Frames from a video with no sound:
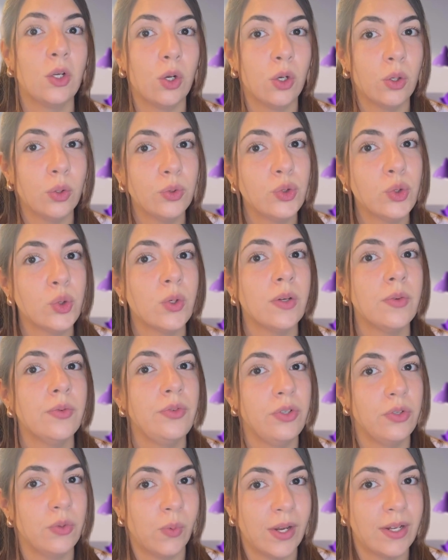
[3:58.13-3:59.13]
cultural
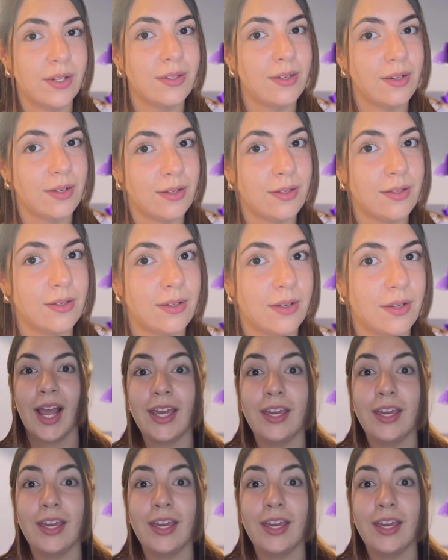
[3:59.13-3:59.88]
nuances.